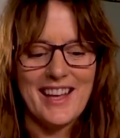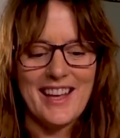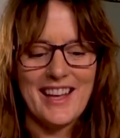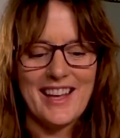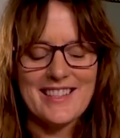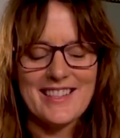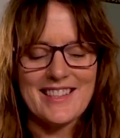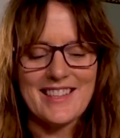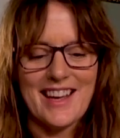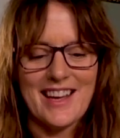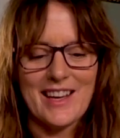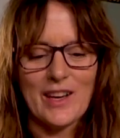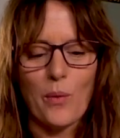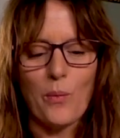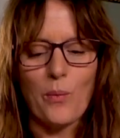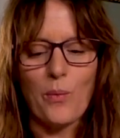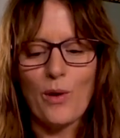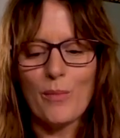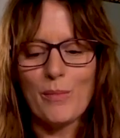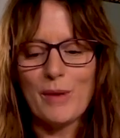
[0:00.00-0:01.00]
It's like a
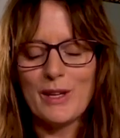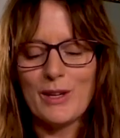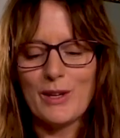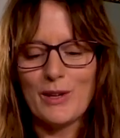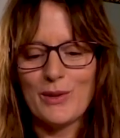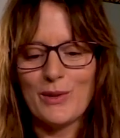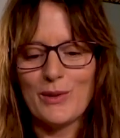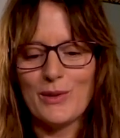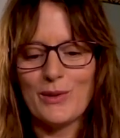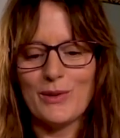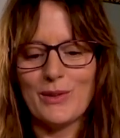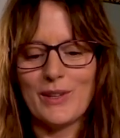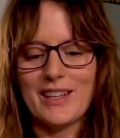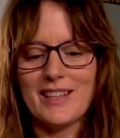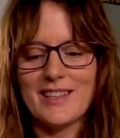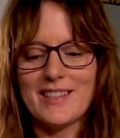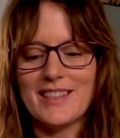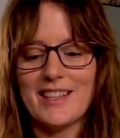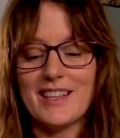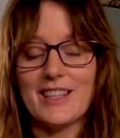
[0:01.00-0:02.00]
woman who
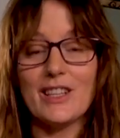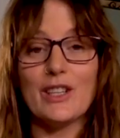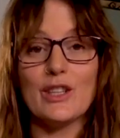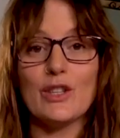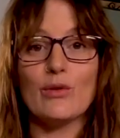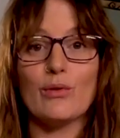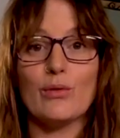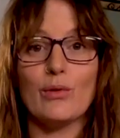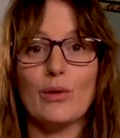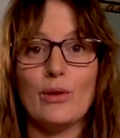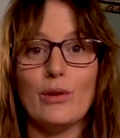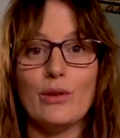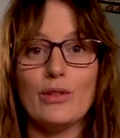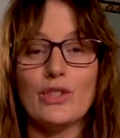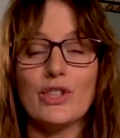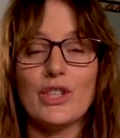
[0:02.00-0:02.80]
is in control.